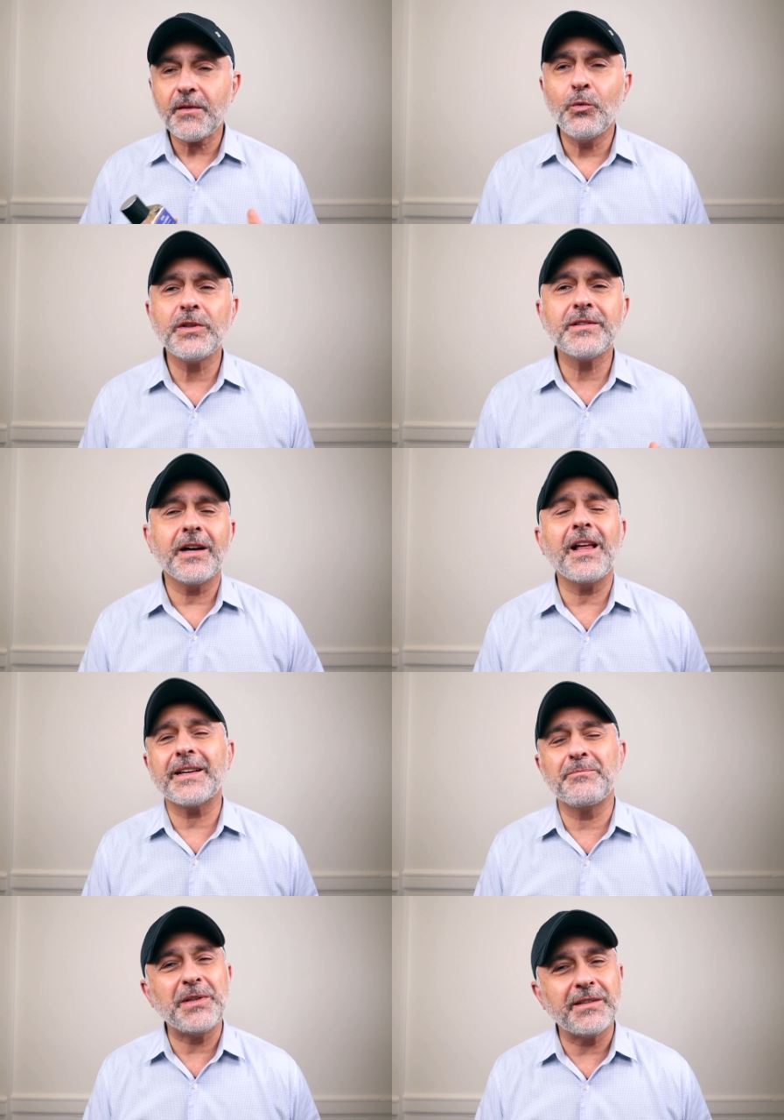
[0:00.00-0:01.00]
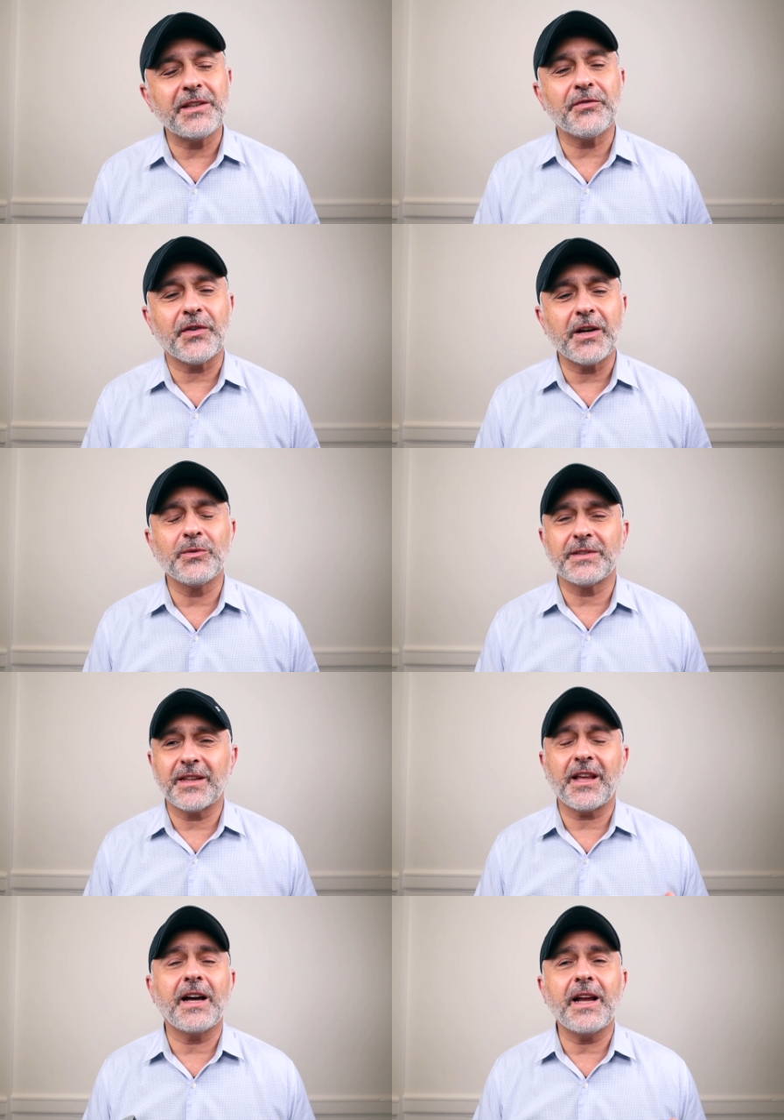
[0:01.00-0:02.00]
was not like a beastly fragrance.
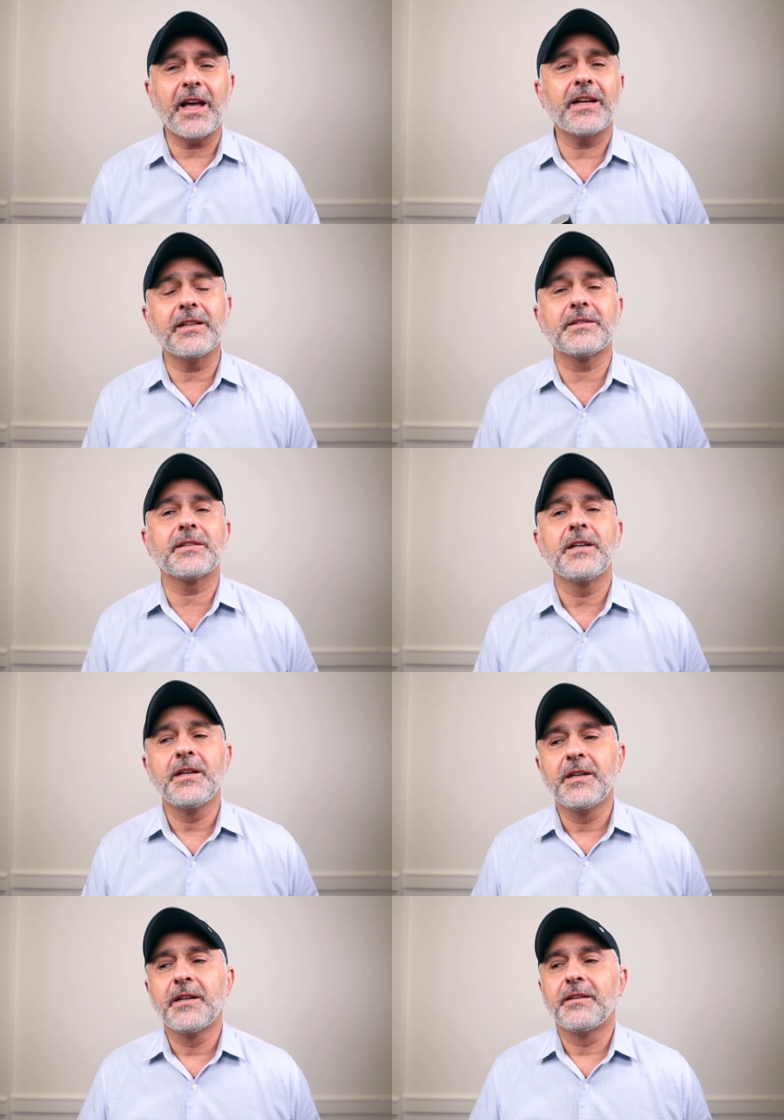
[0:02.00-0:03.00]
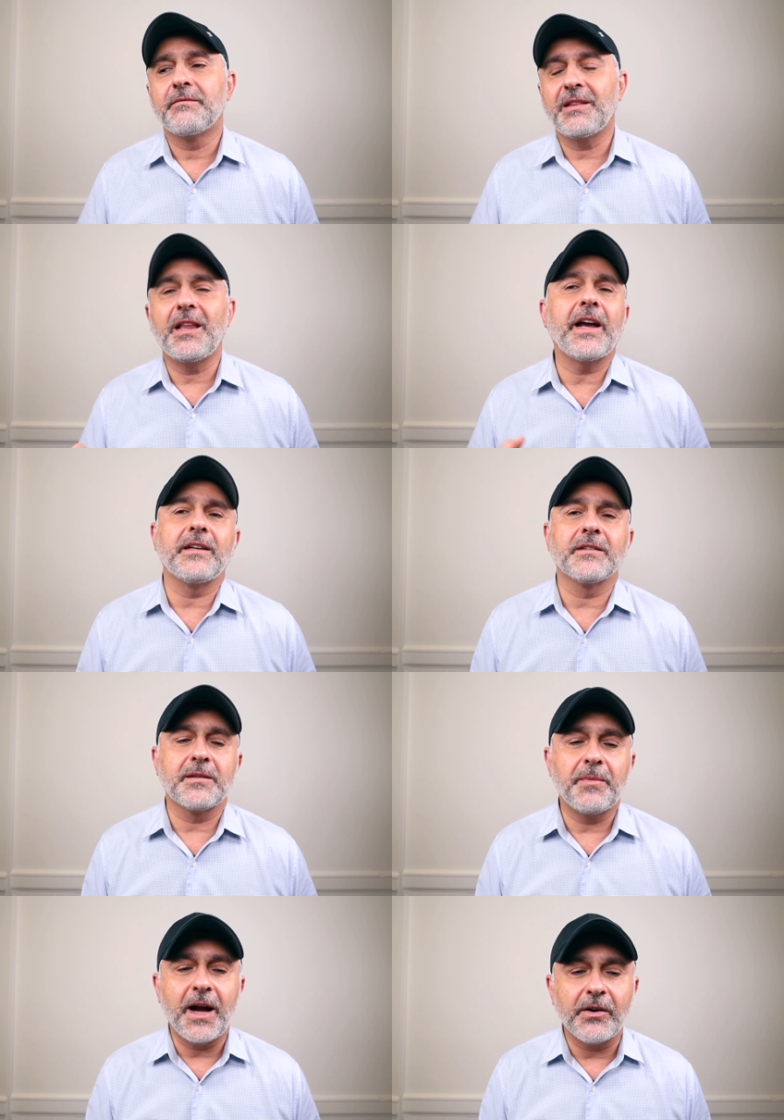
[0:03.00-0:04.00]
It kind of had its lightness
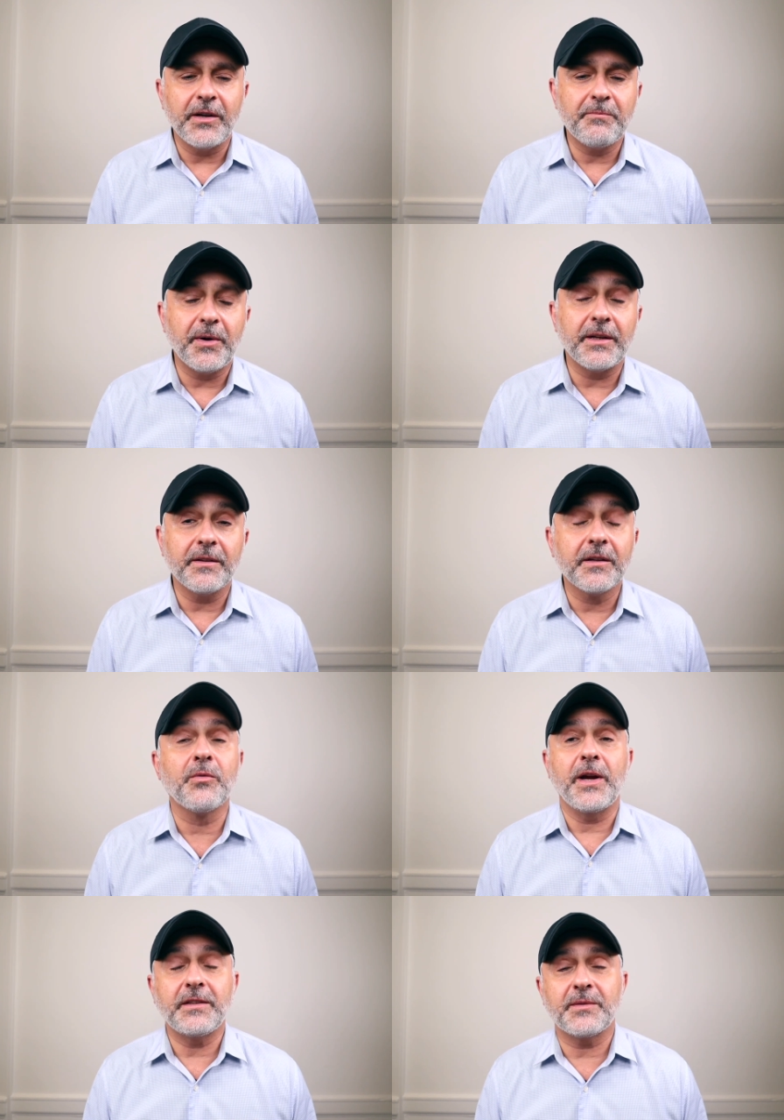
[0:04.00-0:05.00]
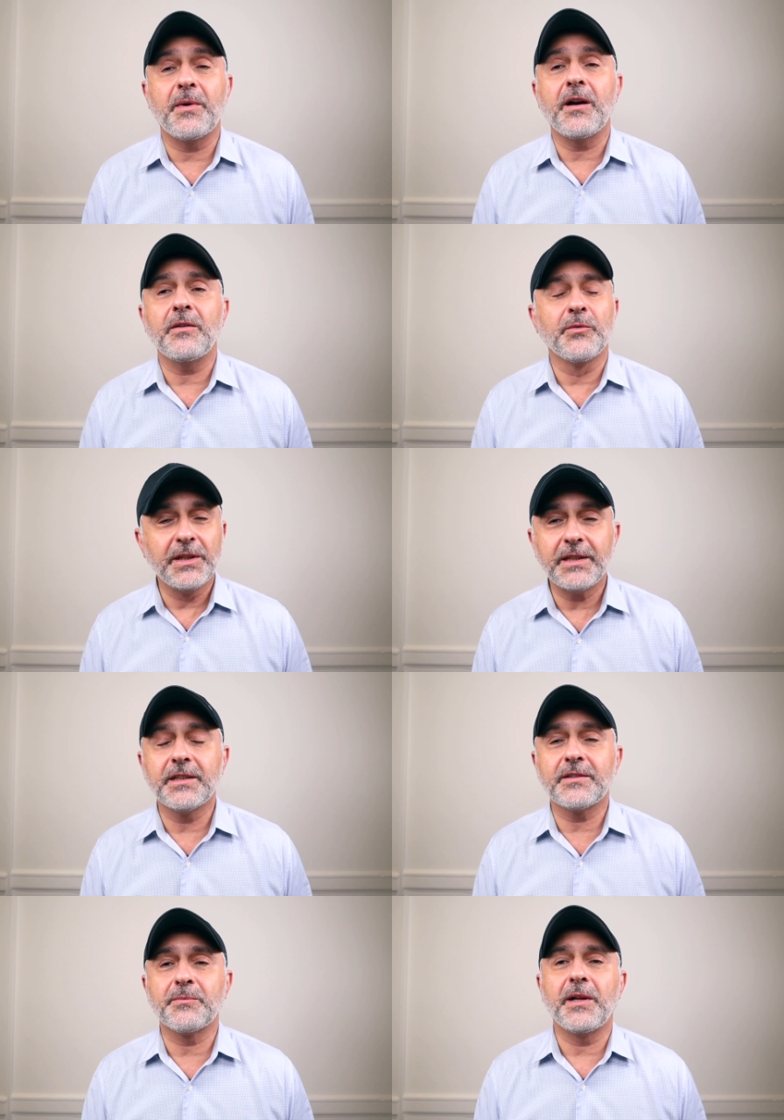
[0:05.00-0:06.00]
about it, but great smell. Really
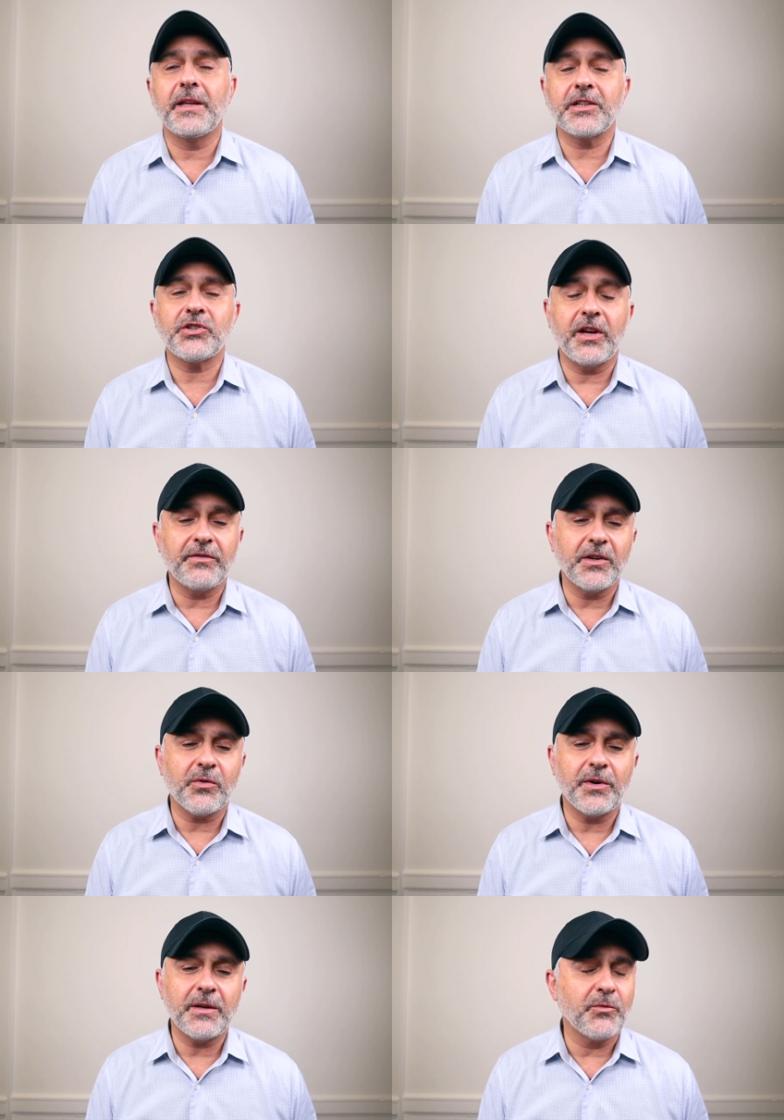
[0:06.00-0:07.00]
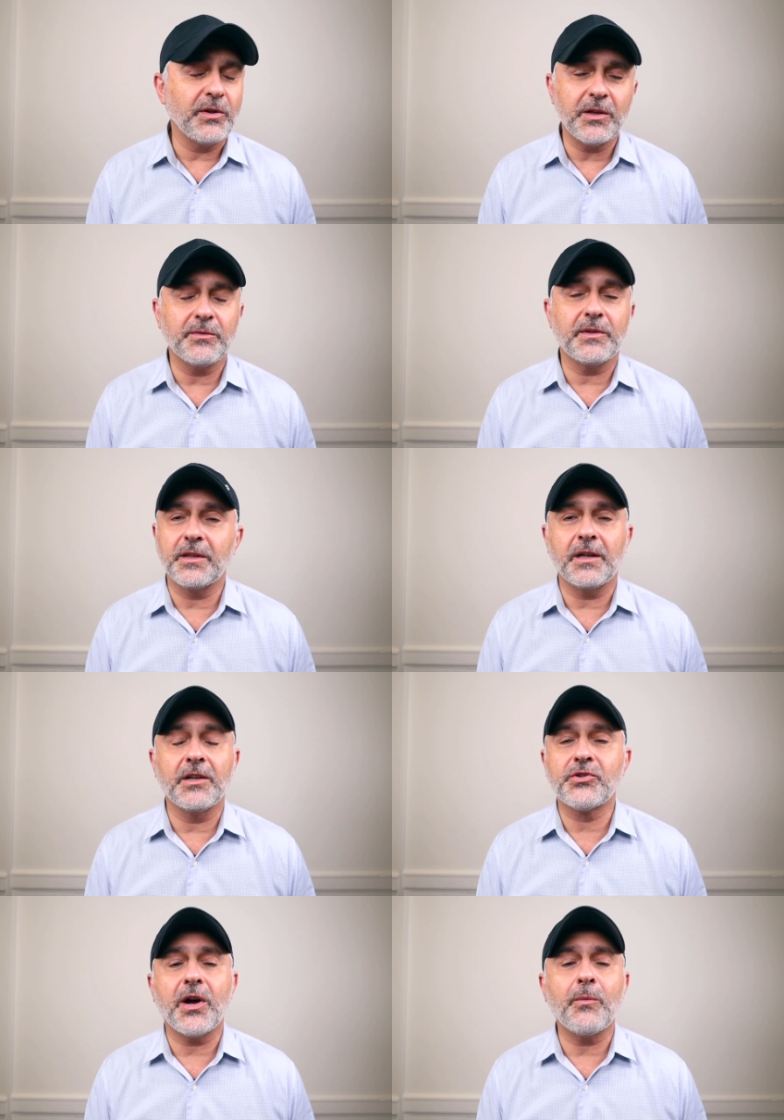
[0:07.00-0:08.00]
did smell like shaving cream. Really the, a
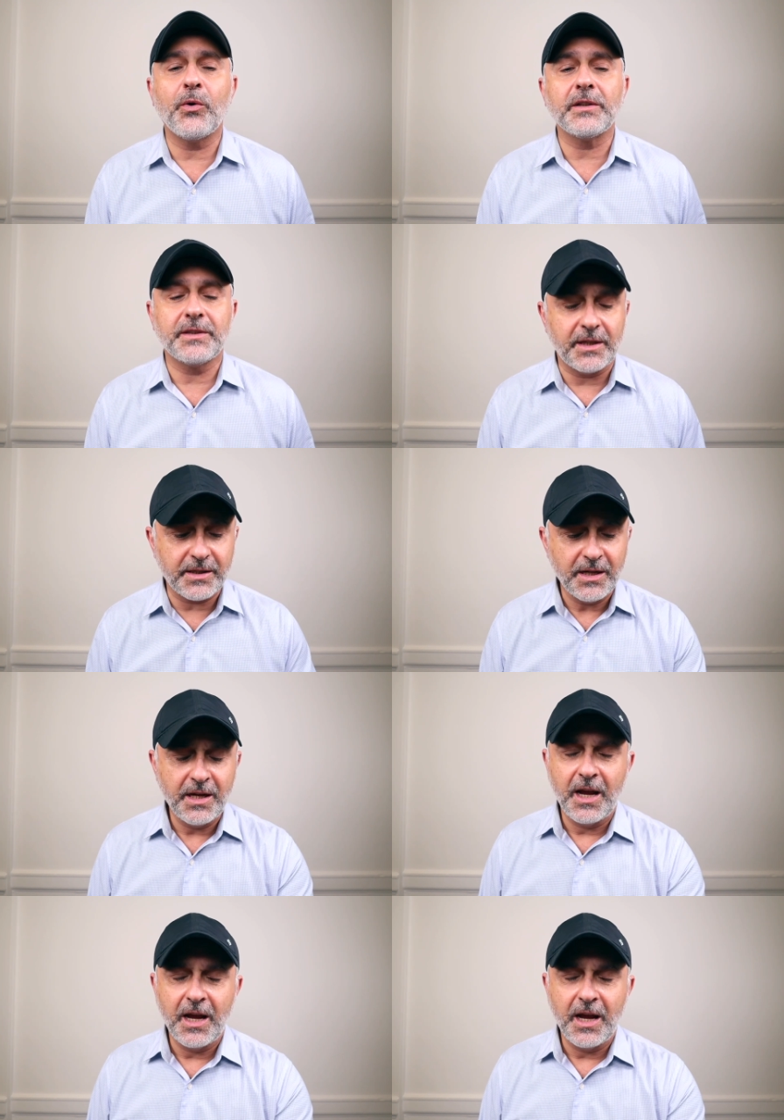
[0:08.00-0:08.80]
job well done.